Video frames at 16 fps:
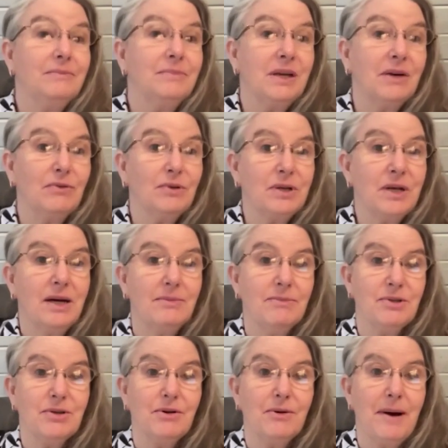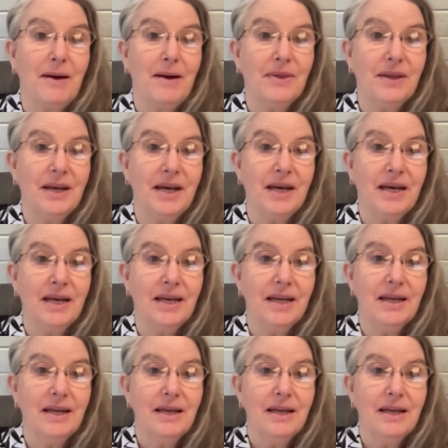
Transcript: several times throughout the day,